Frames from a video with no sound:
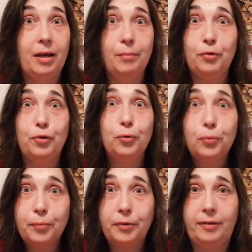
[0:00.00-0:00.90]
I'm
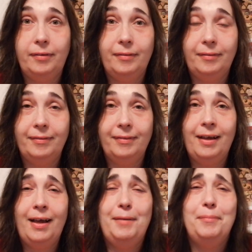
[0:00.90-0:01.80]
doomed.
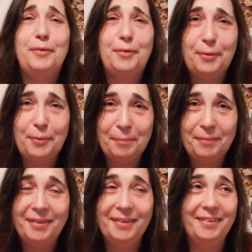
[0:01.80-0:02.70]
I'm
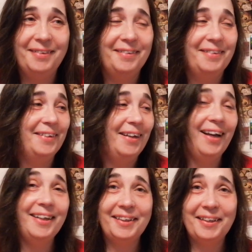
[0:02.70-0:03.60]
doomed.
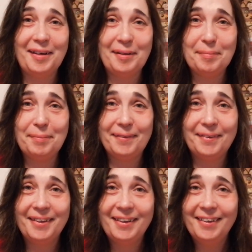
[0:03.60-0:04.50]
I need help.
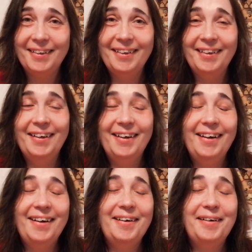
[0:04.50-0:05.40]

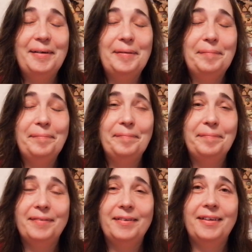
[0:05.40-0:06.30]
Um,
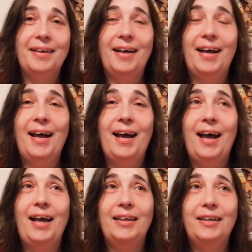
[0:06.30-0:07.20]

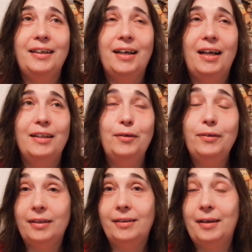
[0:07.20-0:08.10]
I I
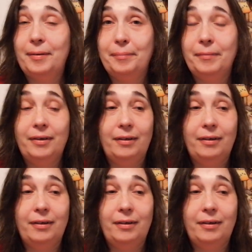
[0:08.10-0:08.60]
looked at them.